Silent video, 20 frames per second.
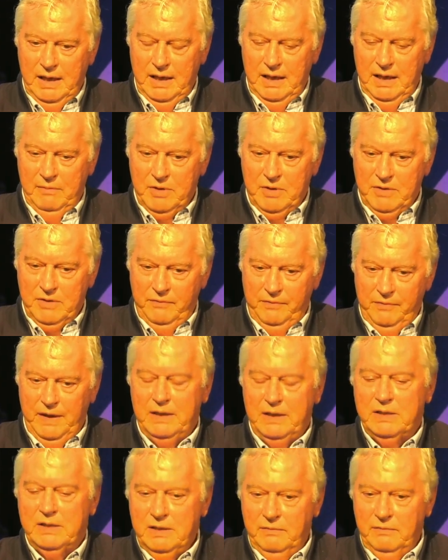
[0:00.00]
it was
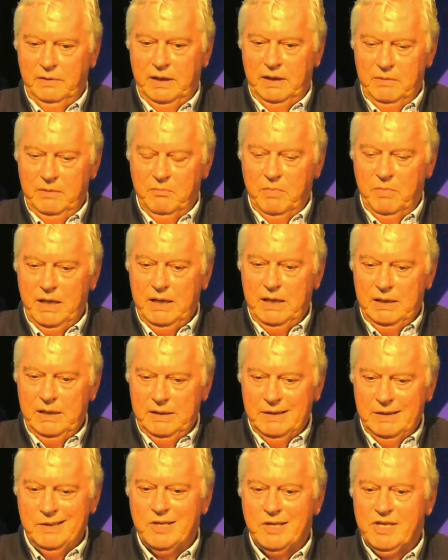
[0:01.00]
effectively
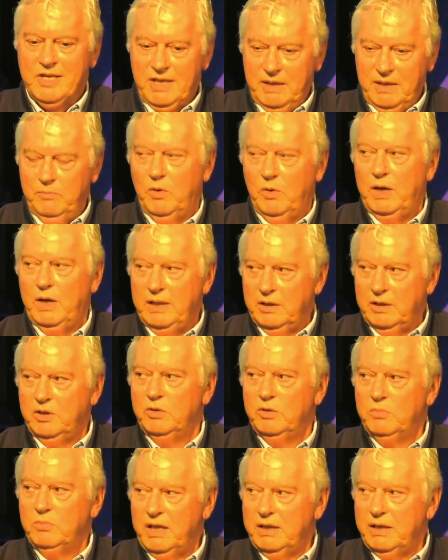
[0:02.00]
made in the same way that
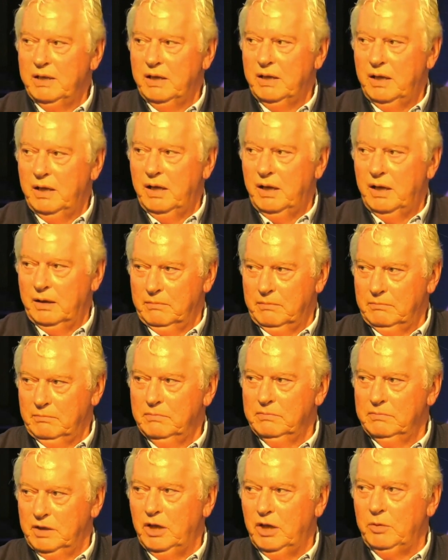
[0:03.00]
you'd make a, a
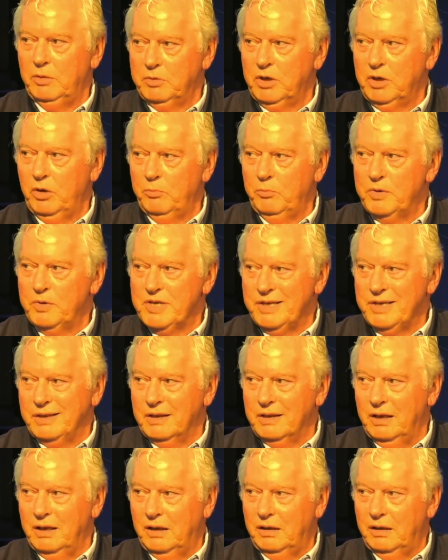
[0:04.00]
carbon
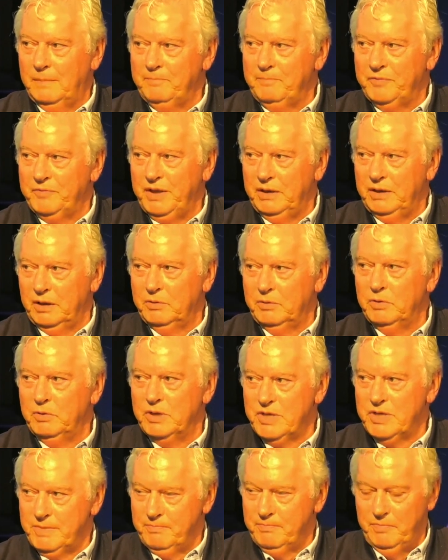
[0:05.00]
composite car. In other
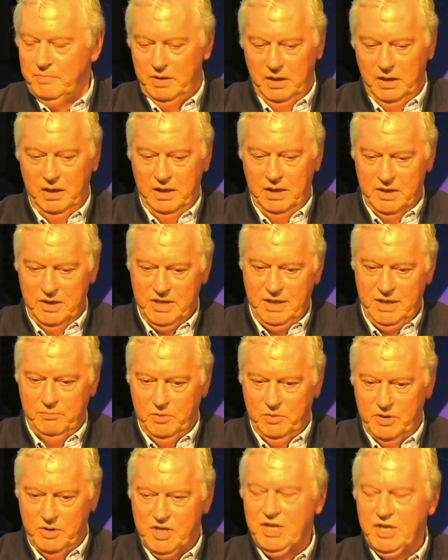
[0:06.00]
words, uh,
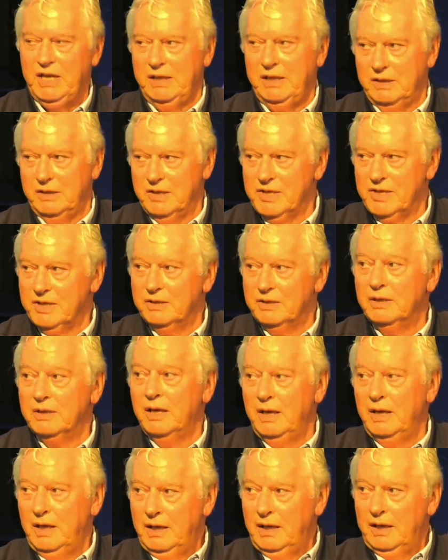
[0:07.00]
separate skins and
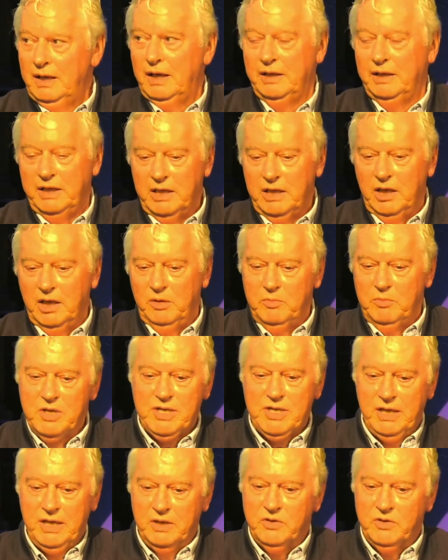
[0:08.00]
honeycomb,
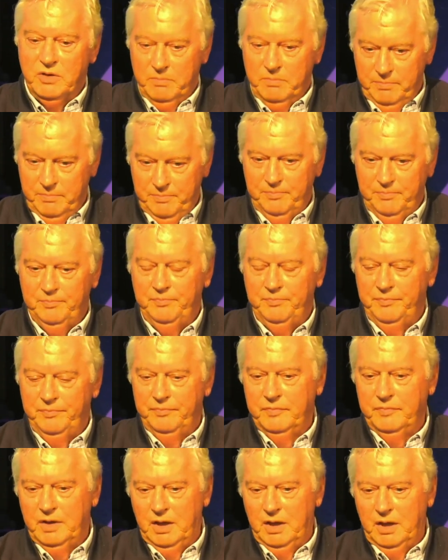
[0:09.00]
etc.,
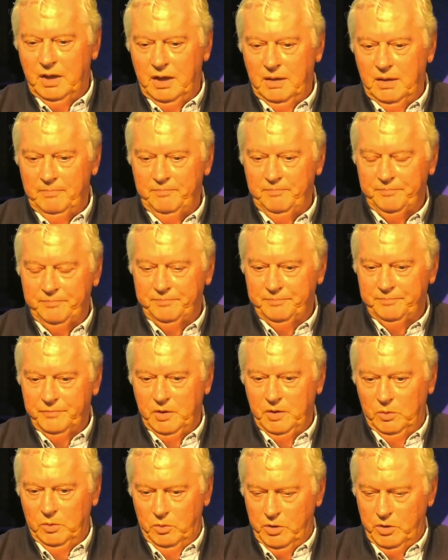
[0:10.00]
um,
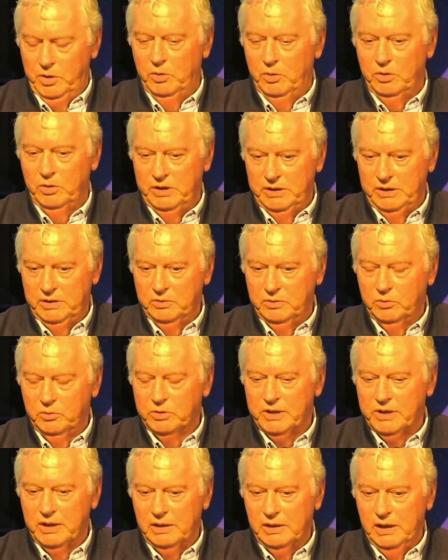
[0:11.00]
or cured in an
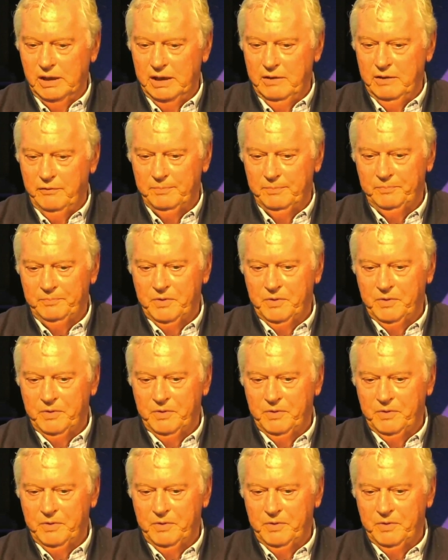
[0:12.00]
autoclave.